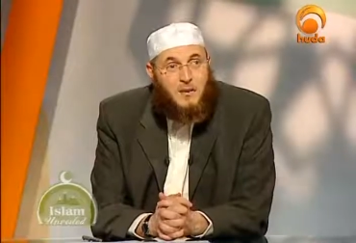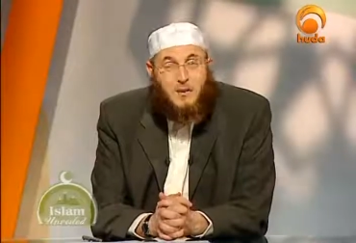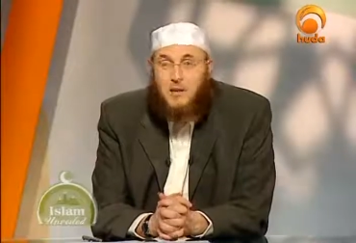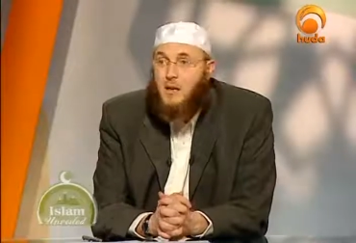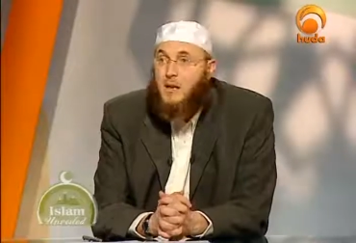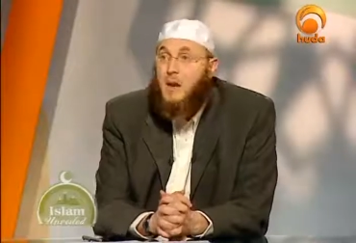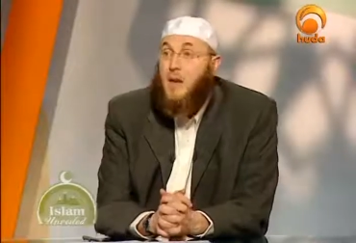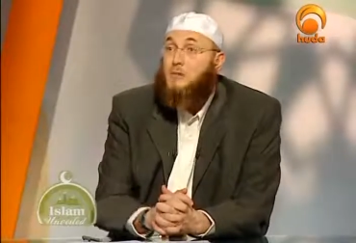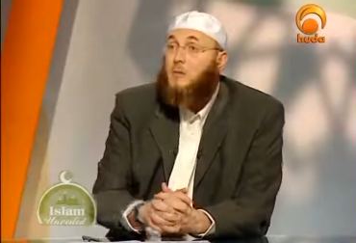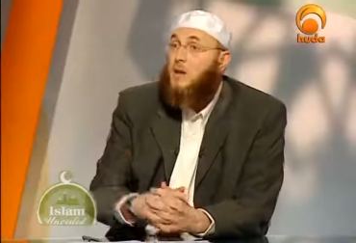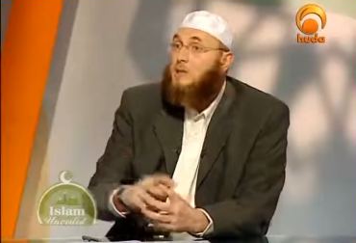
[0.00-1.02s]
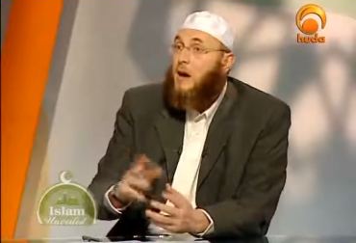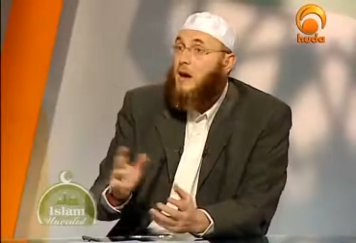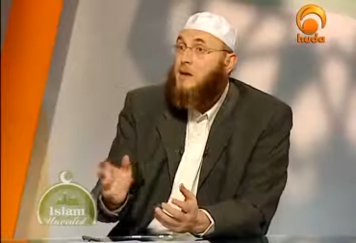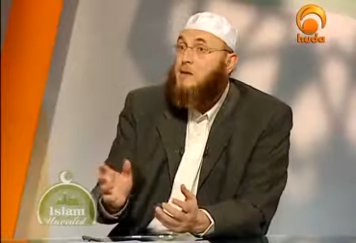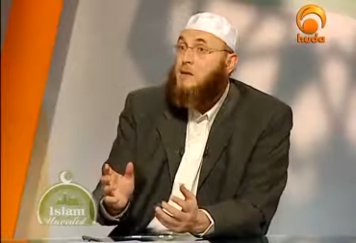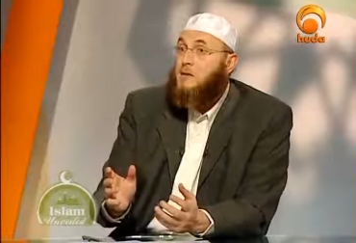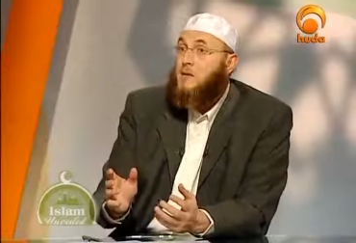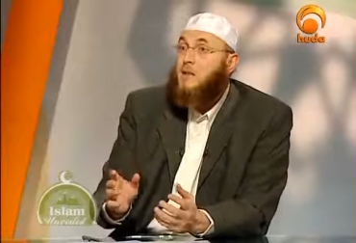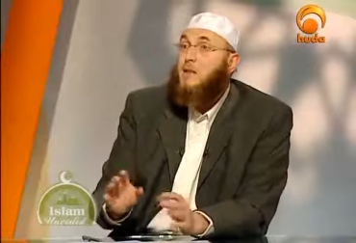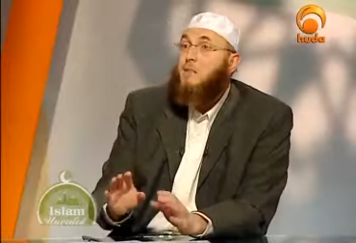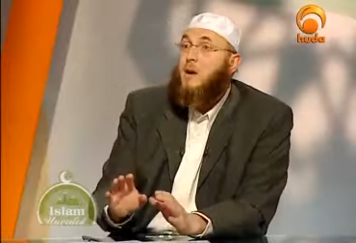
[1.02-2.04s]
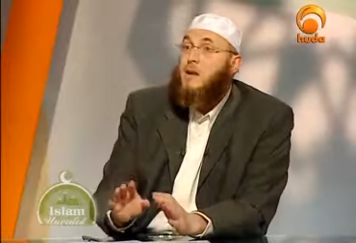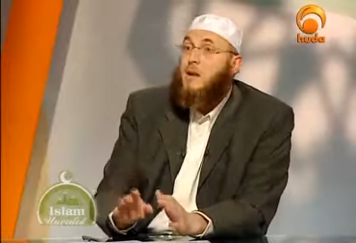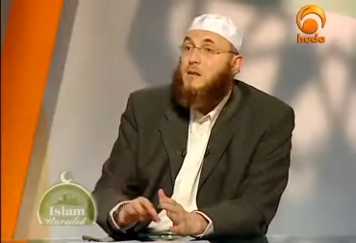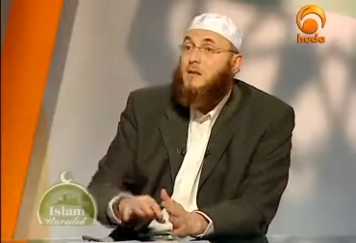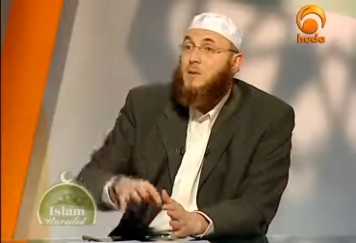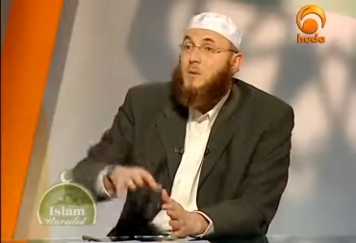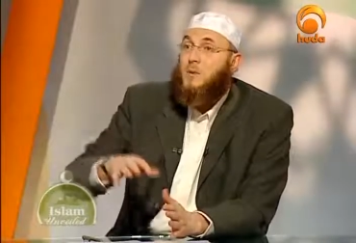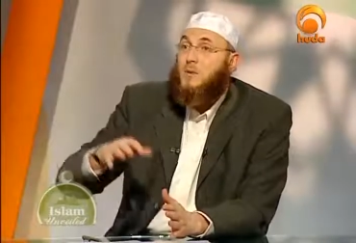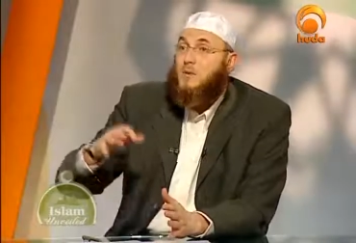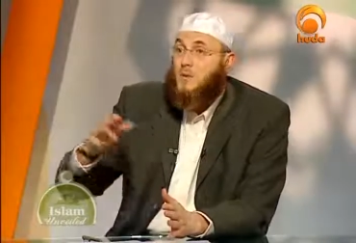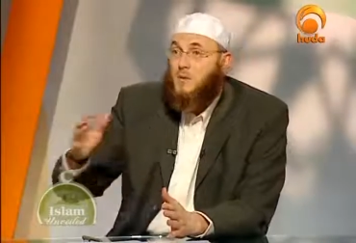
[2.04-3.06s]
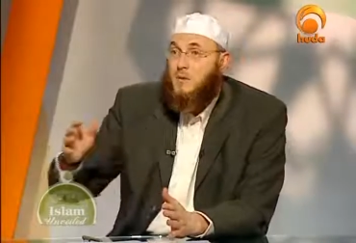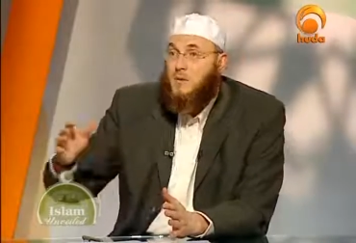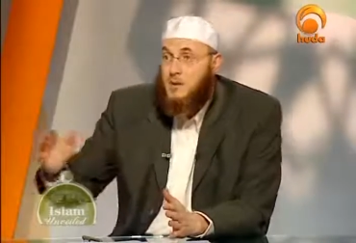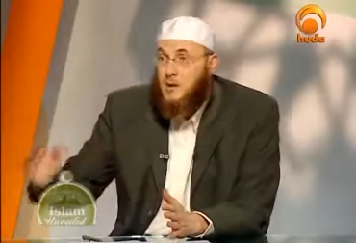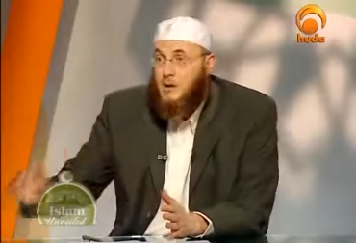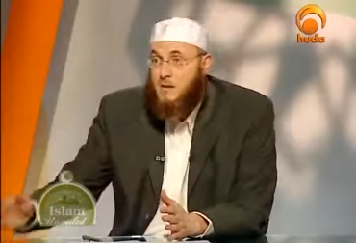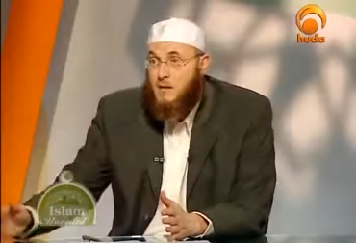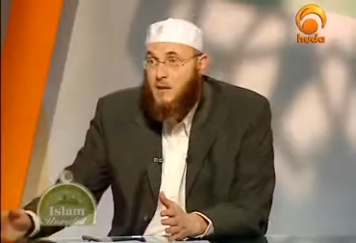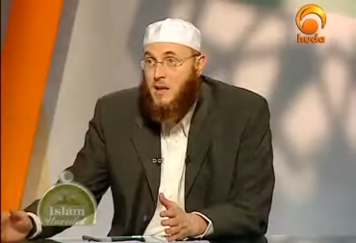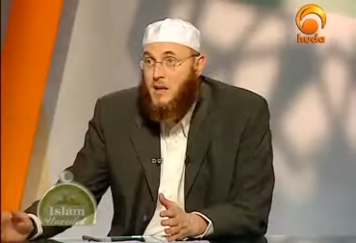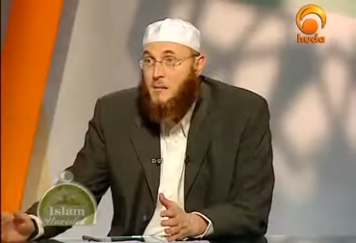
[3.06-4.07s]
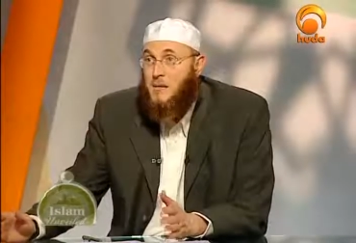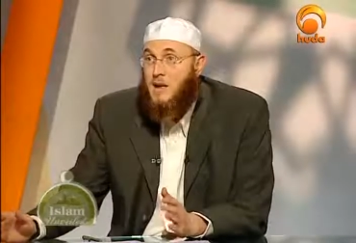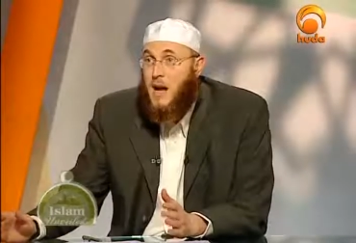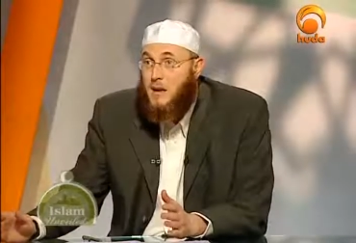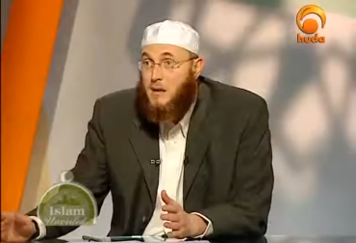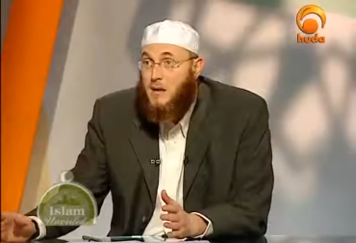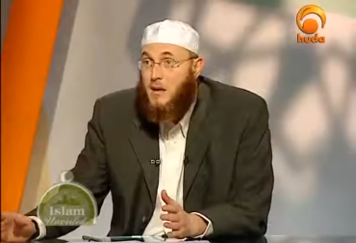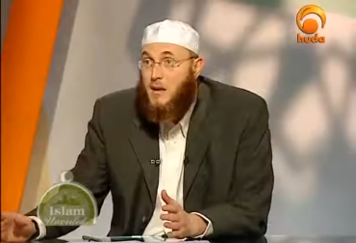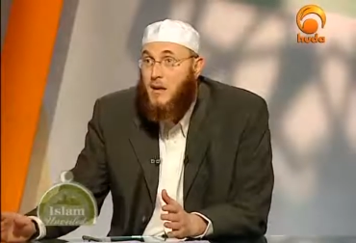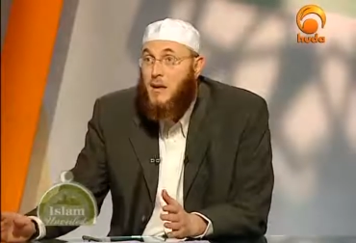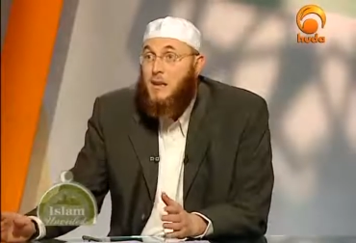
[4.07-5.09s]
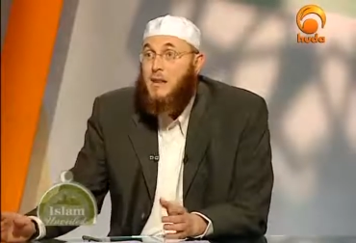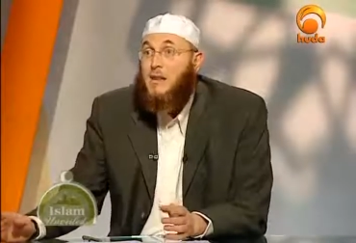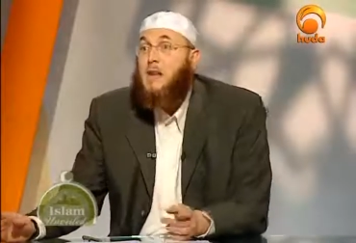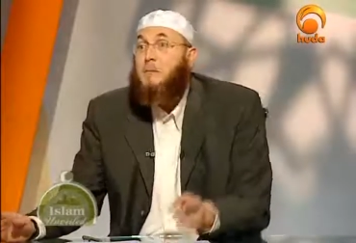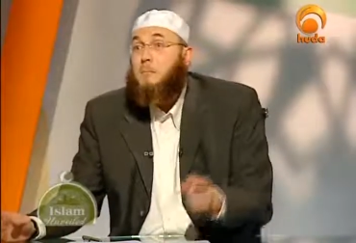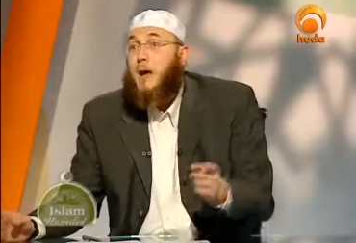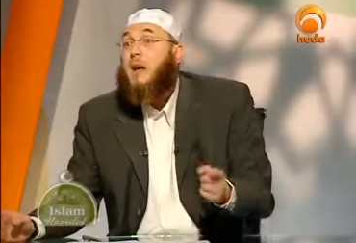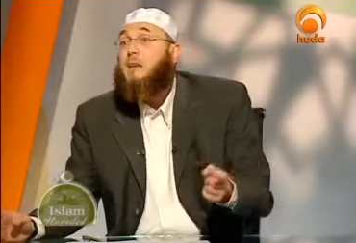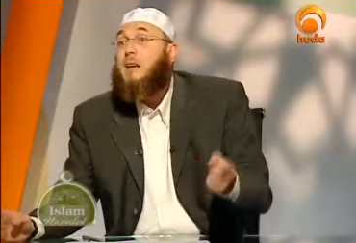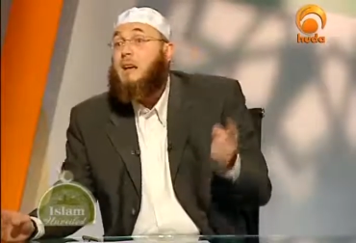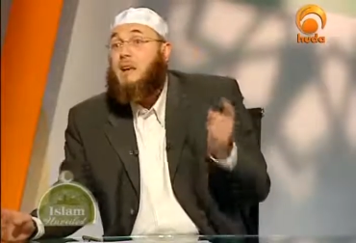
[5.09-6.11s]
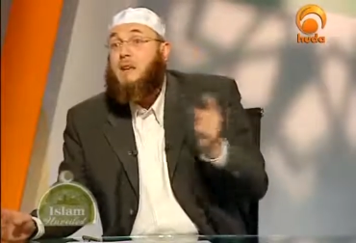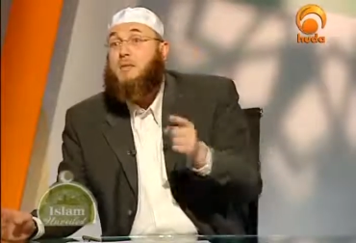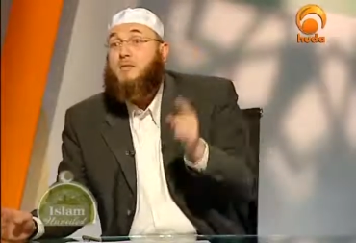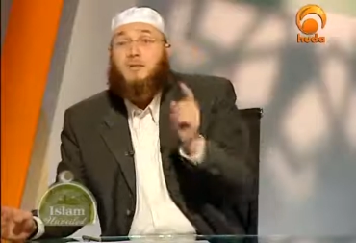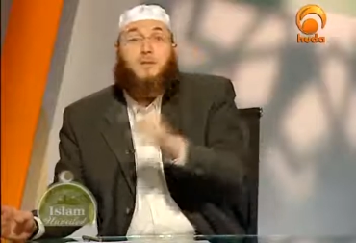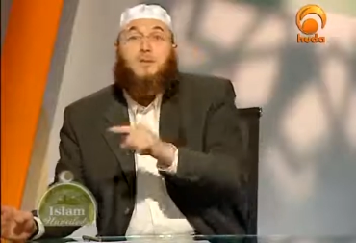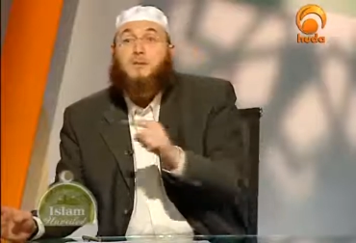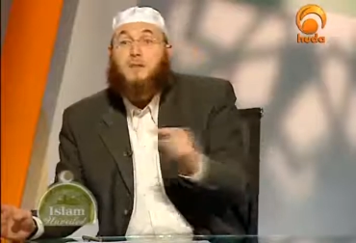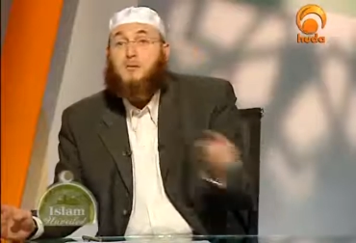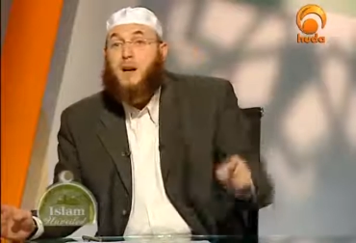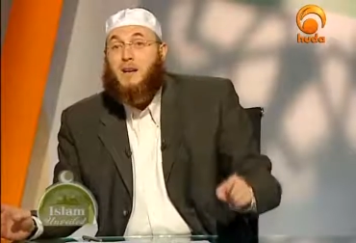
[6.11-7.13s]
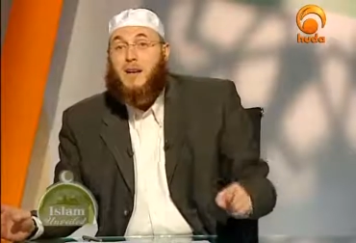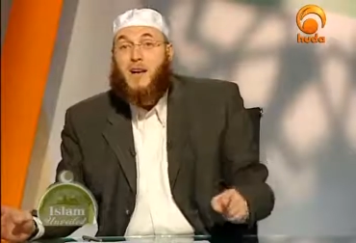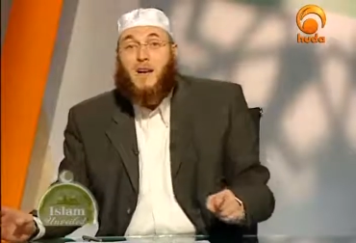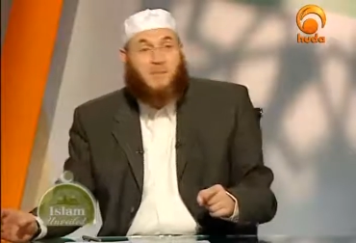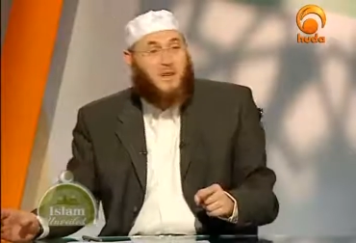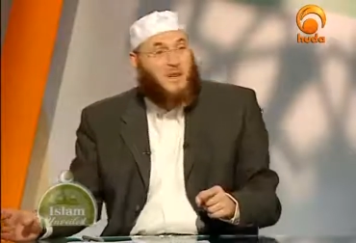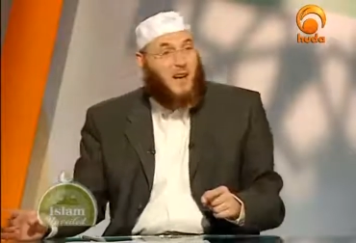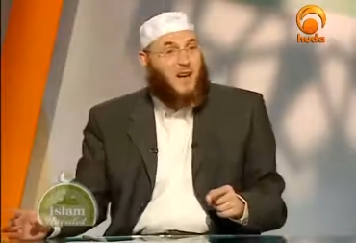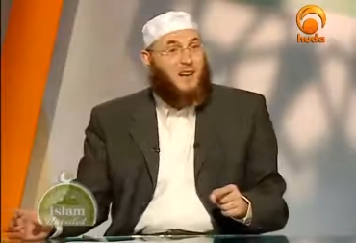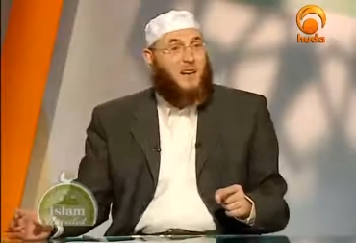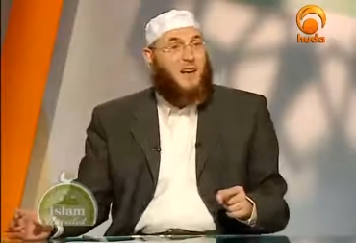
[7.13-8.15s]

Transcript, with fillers: So they did not only violate the treaty by not supporting Muslims against their enemies, rather, they paid the enemies in order to attack Al-Medina.